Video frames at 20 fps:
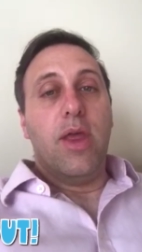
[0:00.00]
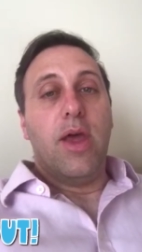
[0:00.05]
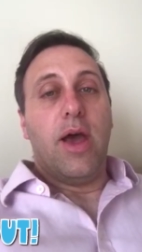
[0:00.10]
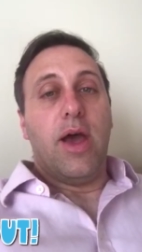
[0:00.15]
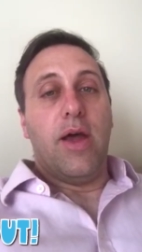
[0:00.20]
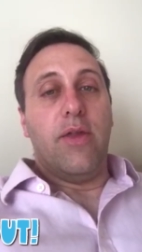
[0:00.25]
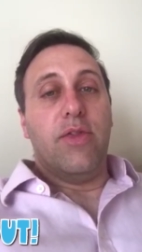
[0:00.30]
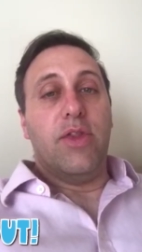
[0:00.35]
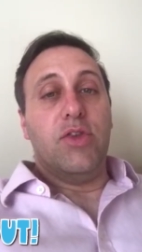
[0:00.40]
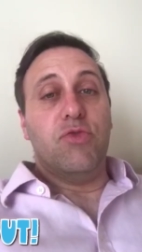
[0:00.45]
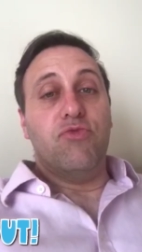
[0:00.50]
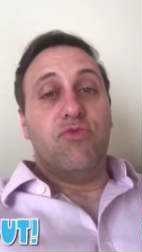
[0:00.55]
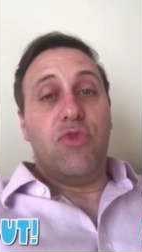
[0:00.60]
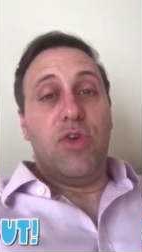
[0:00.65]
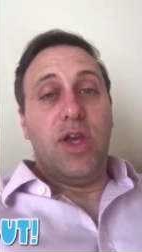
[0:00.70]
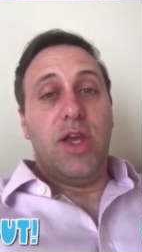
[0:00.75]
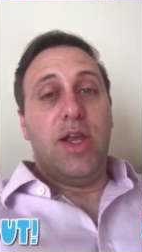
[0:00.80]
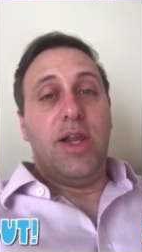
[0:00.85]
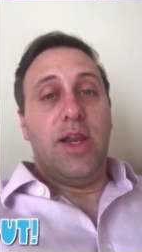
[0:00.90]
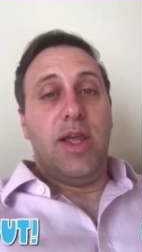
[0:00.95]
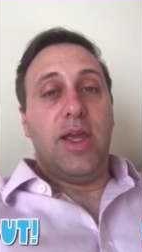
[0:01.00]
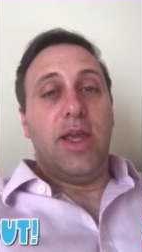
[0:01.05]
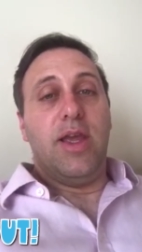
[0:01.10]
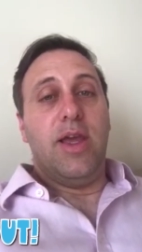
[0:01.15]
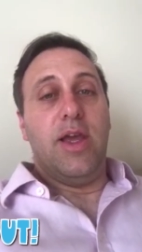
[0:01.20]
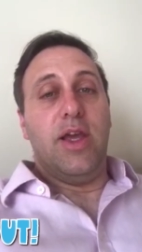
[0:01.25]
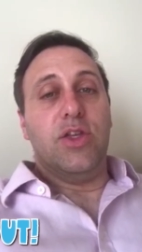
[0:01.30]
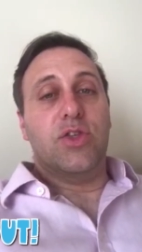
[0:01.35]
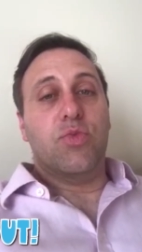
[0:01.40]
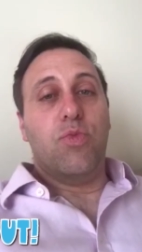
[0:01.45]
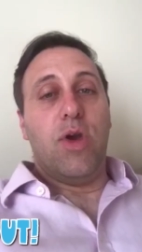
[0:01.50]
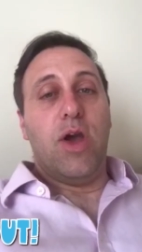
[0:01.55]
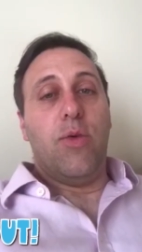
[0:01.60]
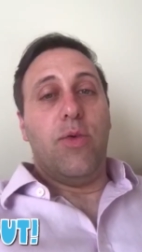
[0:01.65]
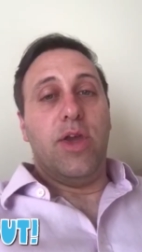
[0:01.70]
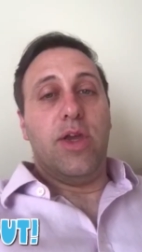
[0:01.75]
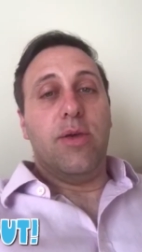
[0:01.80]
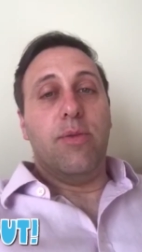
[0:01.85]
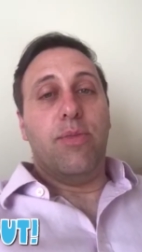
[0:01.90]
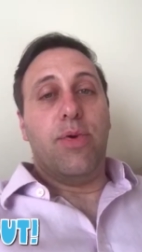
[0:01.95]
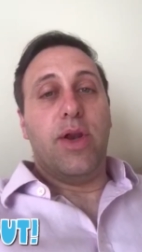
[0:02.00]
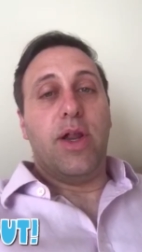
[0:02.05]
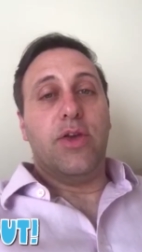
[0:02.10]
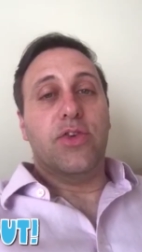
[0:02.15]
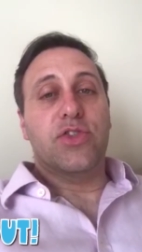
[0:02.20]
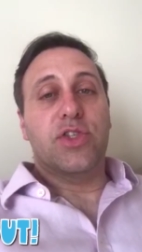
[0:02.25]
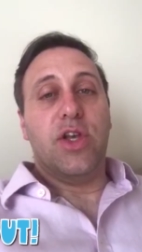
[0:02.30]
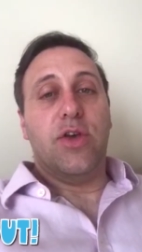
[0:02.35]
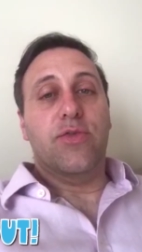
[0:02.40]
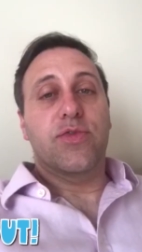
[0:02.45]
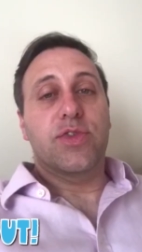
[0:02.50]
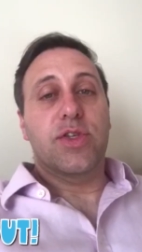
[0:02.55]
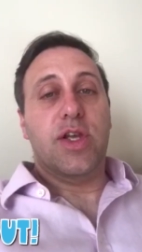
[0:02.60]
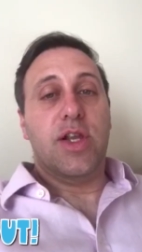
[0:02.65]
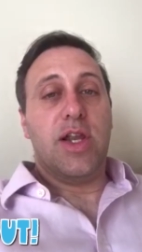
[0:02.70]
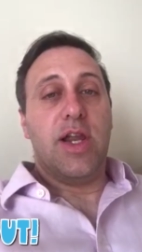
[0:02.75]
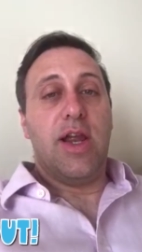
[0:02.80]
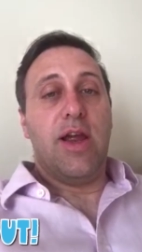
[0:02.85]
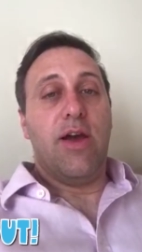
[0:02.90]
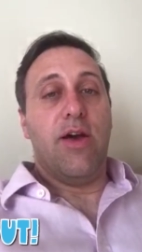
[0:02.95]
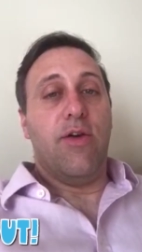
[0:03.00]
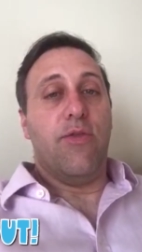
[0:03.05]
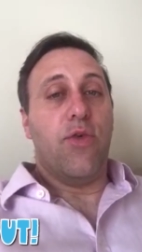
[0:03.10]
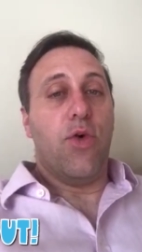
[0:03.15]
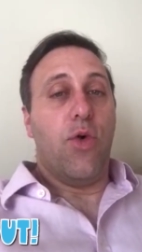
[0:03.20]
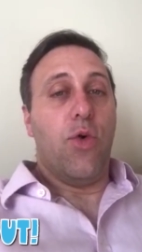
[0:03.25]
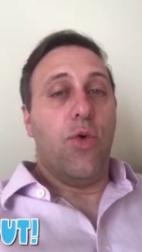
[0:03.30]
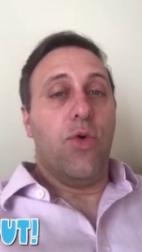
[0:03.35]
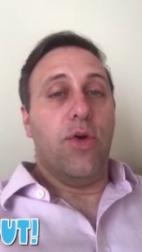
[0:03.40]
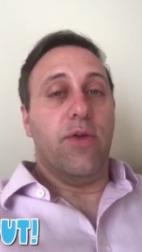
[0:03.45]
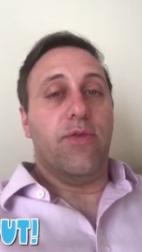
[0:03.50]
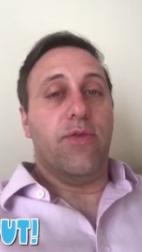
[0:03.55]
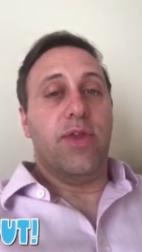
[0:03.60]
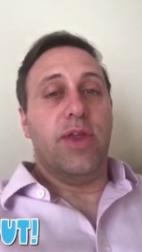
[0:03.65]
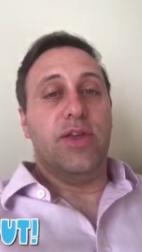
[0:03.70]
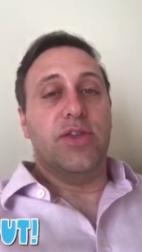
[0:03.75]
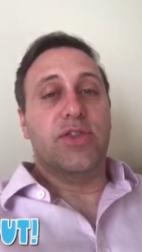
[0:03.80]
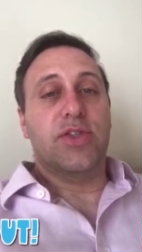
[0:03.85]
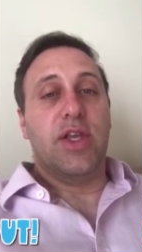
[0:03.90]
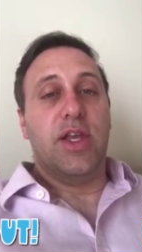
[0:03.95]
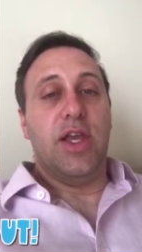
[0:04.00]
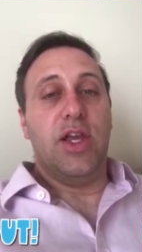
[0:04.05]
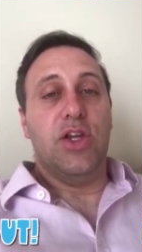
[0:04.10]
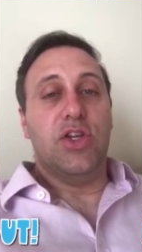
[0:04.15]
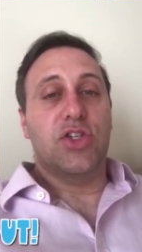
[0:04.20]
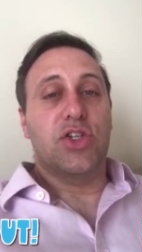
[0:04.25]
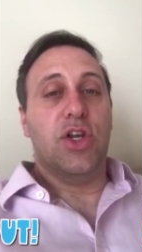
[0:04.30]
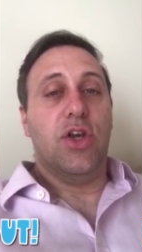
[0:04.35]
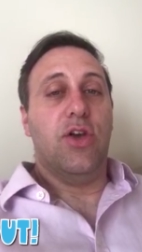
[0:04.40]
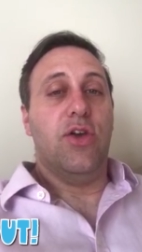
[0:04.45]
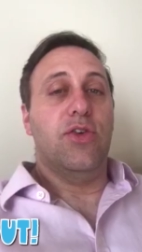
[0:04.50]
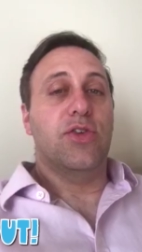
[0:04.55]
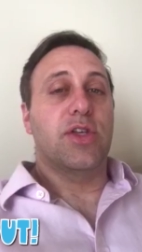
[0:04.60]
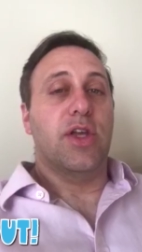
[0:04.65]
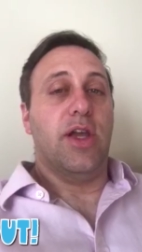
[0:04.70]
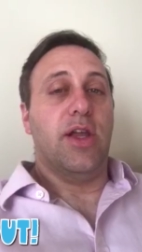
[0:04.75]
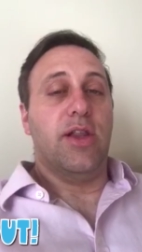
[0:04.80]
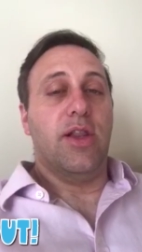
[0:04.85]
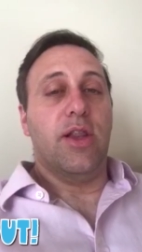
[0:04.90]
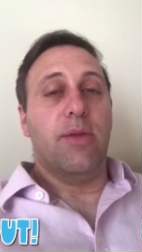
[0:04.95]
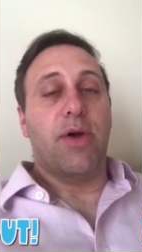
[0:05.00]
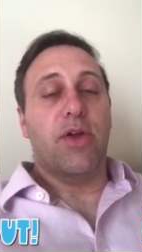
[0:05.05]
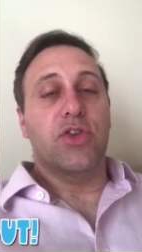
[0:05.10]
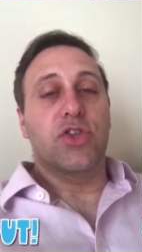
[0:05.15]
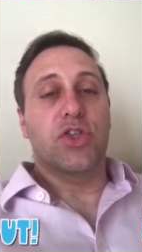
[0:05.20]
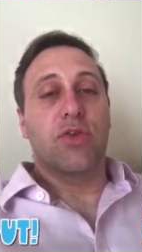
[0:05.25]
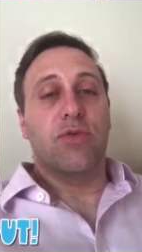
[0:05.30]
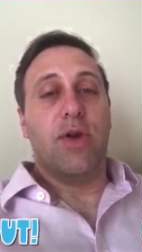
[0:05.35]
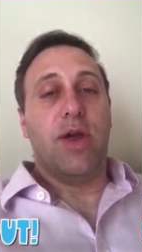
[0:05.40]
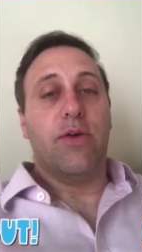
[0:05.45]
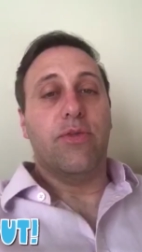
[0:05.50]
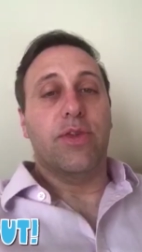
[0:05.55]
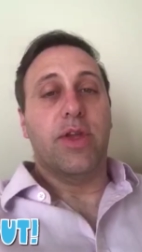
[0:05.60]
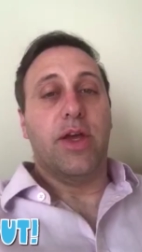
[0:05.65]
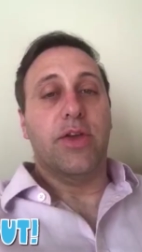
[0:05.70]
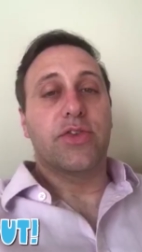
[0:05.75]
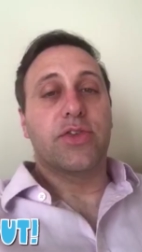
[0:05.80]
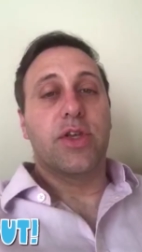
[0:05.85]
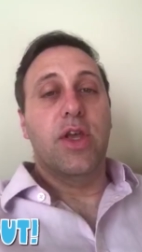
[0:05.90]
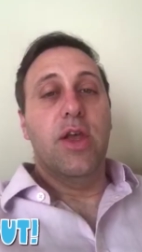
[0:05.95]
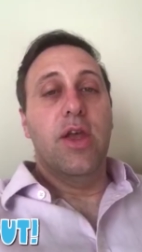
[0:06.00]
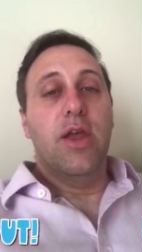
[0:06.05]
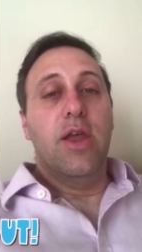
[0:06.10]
and really it's where we can put ourselves clear of all of these issues and the bunch around us.